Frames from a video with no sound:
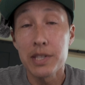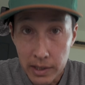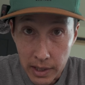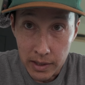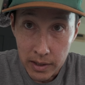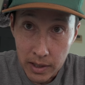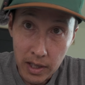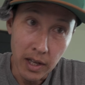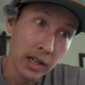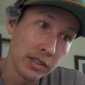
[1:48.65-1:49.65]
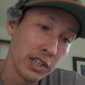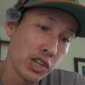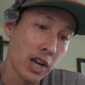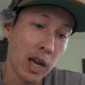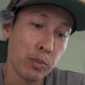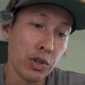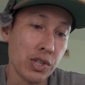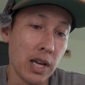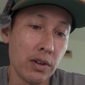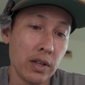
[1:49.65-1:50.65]
recently, DJI
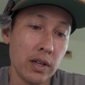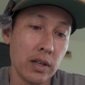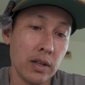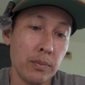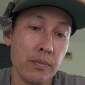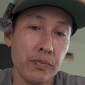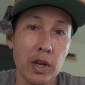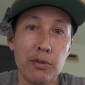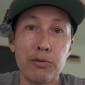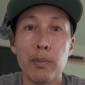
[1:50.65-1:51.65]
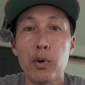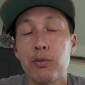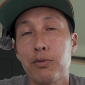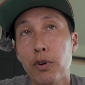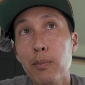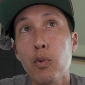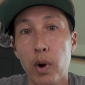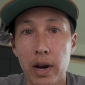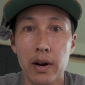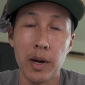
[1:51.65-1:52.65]
pushed out a
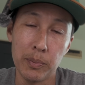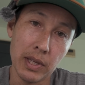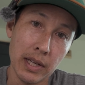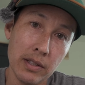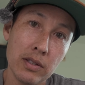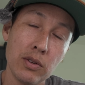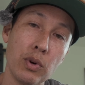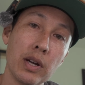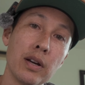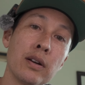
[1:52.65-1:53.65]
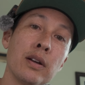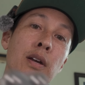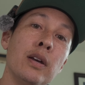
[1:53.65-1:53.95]
firmware update where